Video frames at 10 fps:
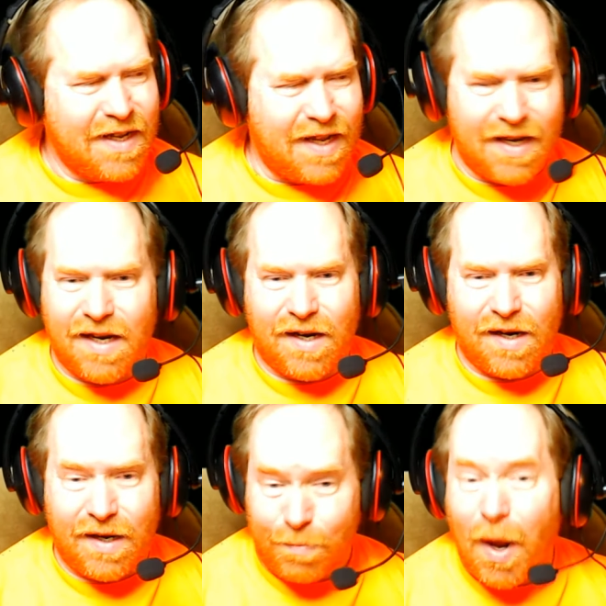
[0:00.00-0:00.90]
in here
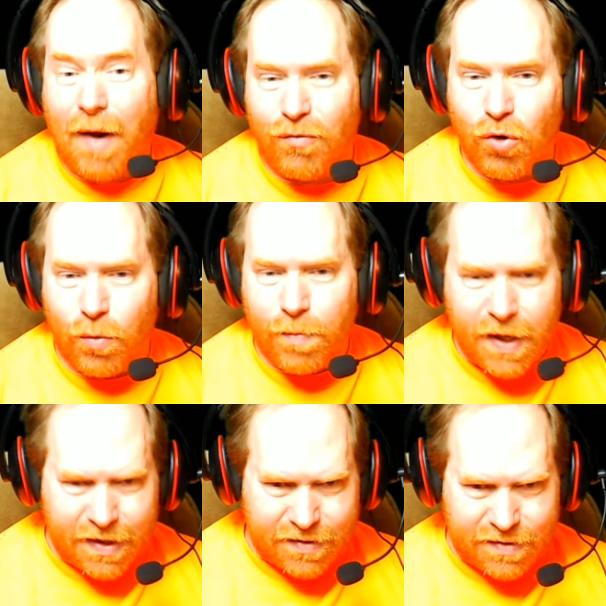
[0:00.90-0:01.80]
in my room.
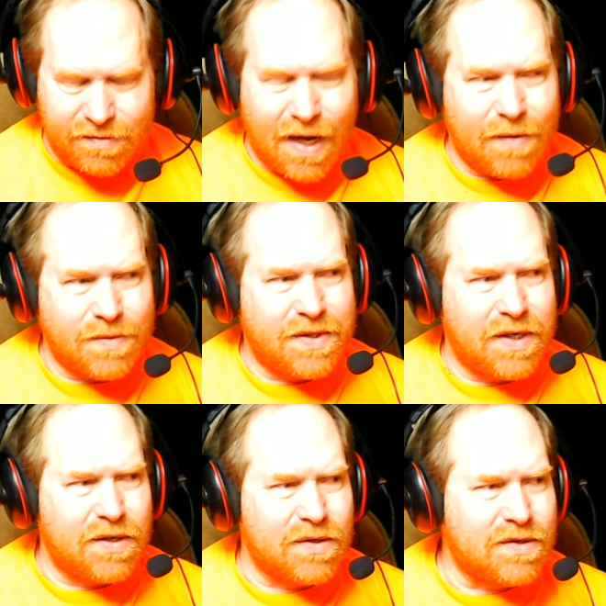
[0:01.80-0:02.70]
It's
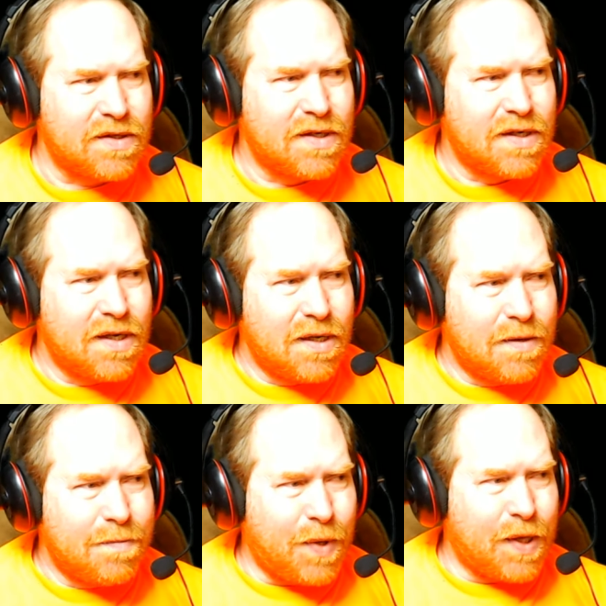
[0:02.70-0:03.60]
downstairs,
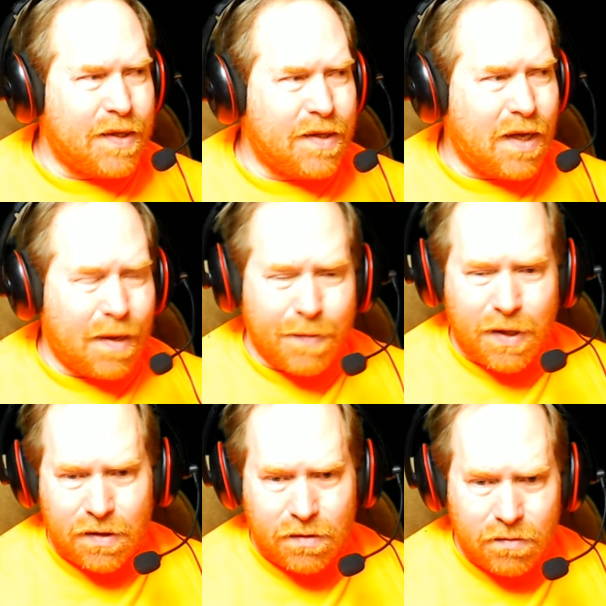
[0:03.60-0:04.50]
but I
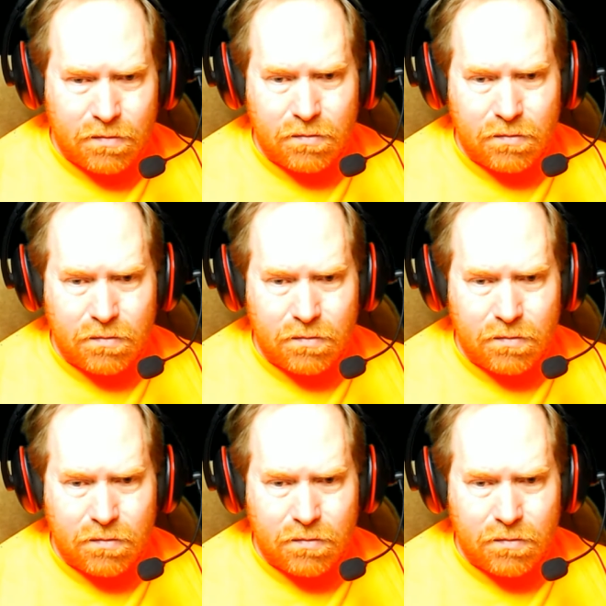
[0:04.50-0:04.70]
mean,